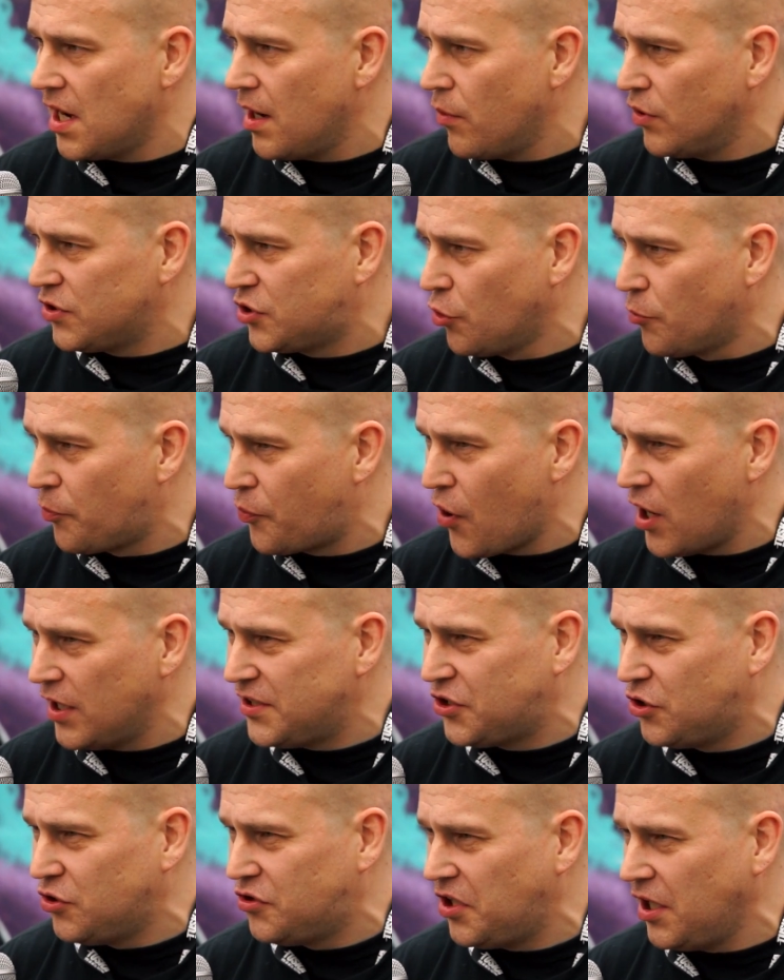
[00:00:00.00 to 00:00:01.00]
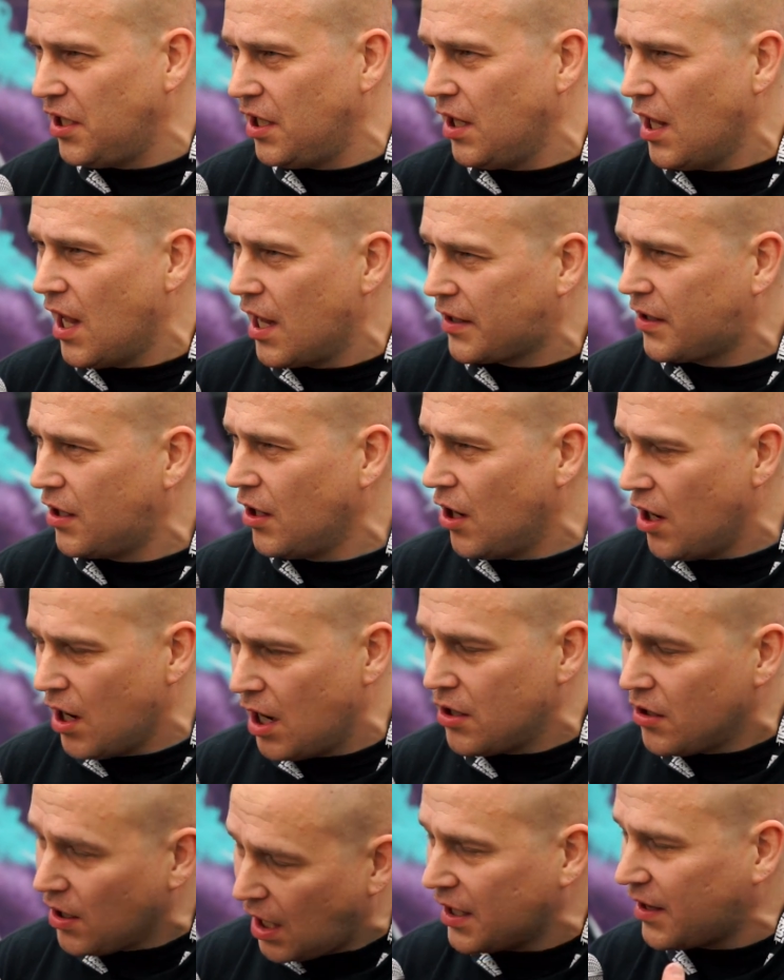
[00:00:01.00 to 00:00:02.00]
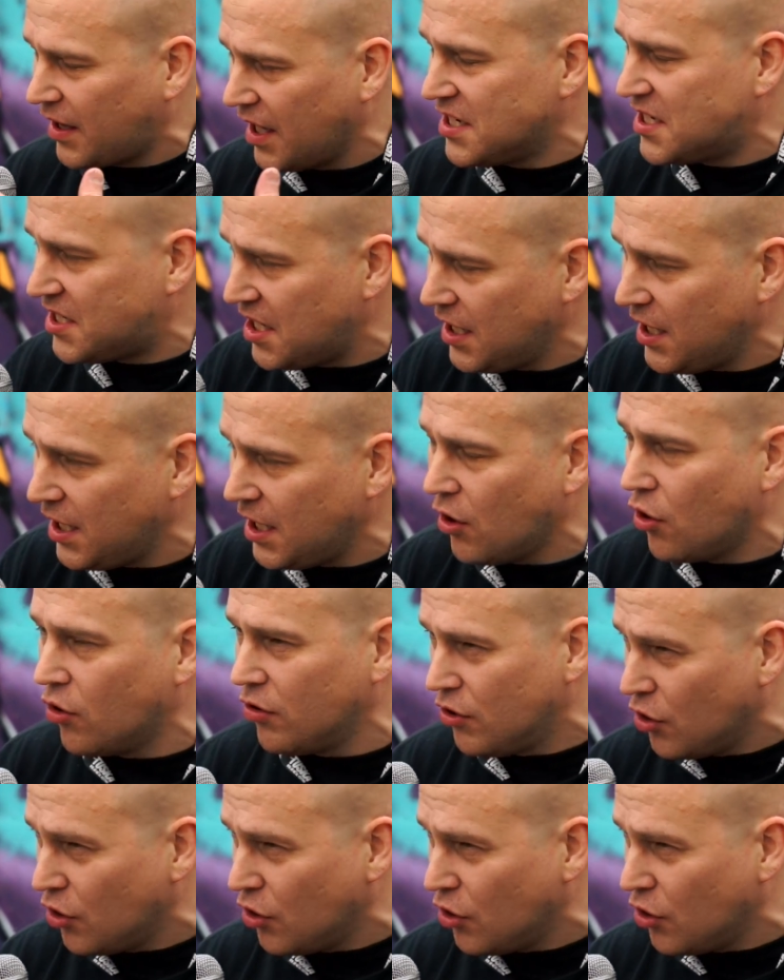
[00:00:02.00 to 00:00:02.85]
I was surprised to see like uh, like the C or